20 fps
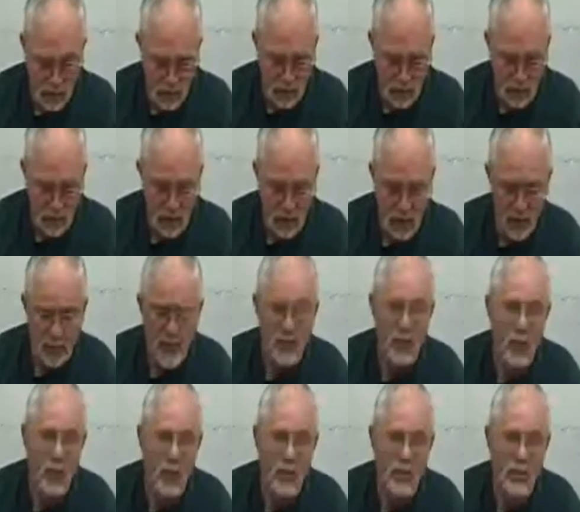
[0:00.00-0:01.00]
This will keep
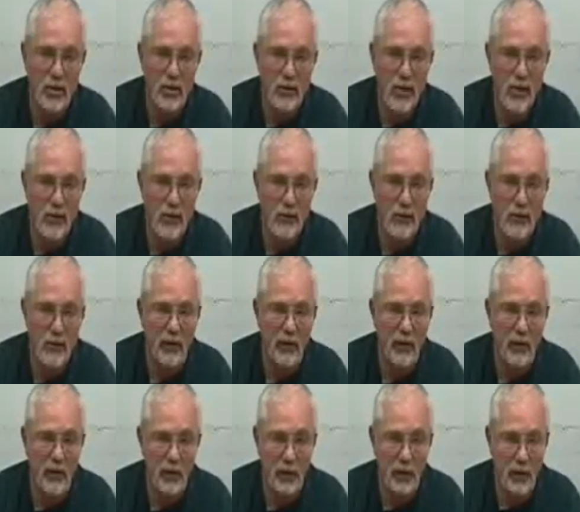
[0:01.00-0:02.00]
the moisture out of that
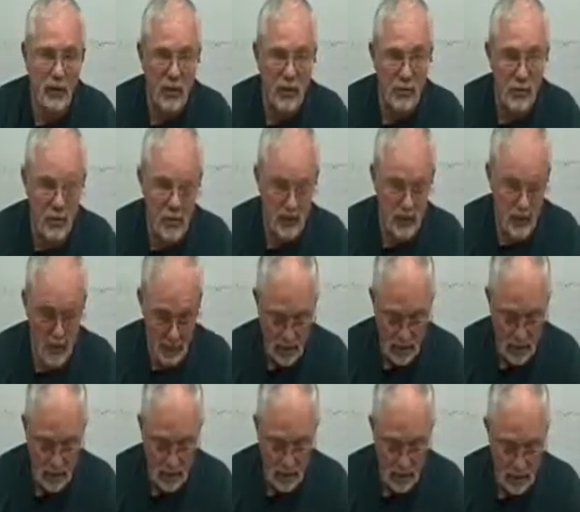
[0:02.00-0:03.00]
to prevent
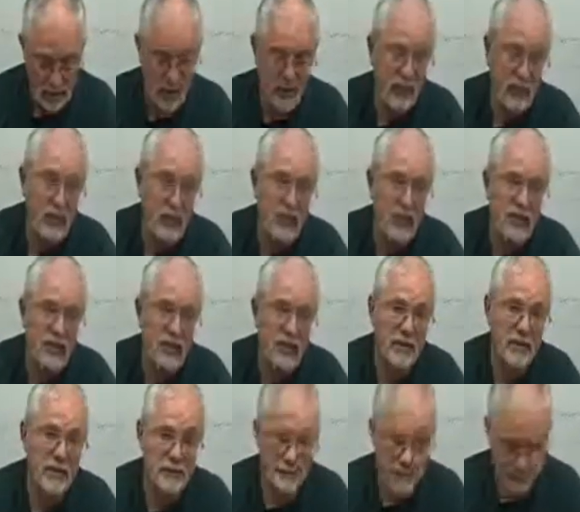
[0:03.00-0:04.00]
blades from
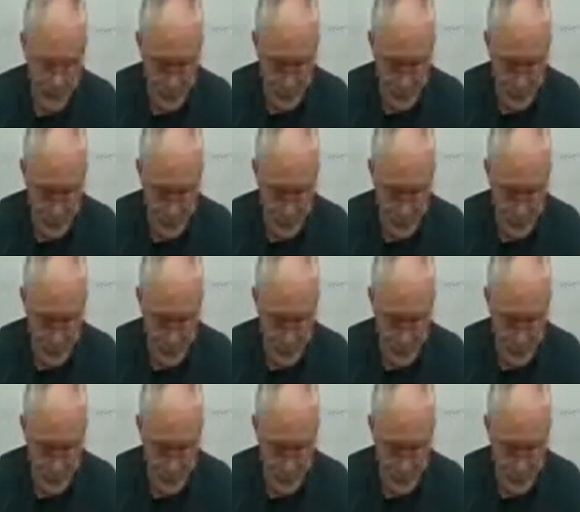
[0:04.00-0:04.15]
rusting.